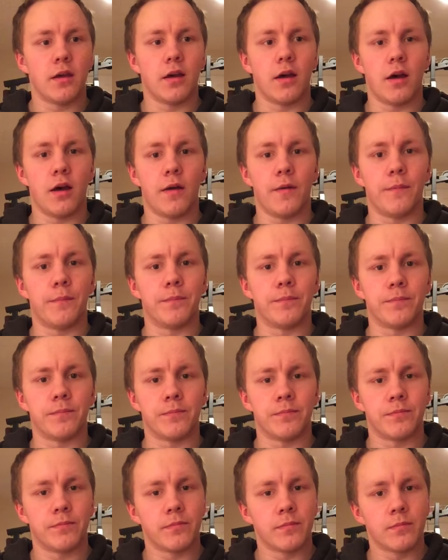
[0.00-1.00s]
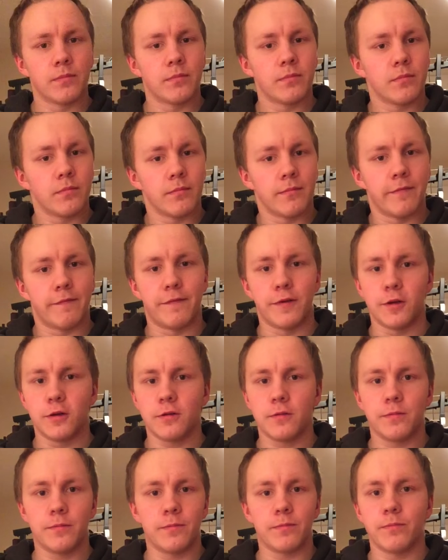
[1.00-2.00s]
Um,
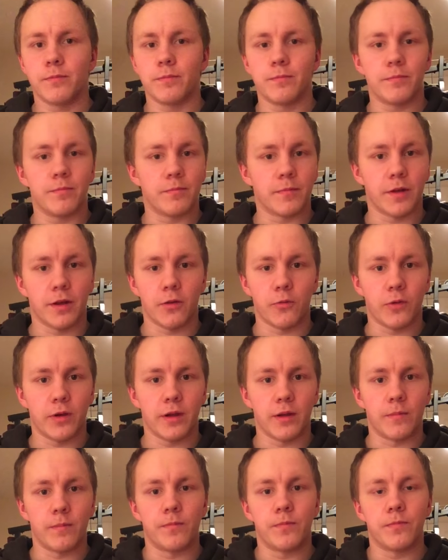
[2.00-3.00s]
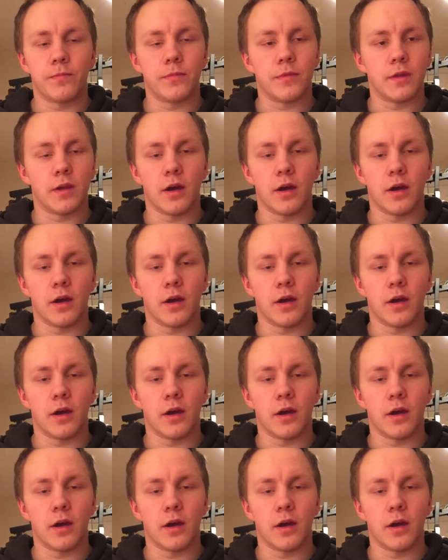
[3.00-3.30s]
Phil gonna win.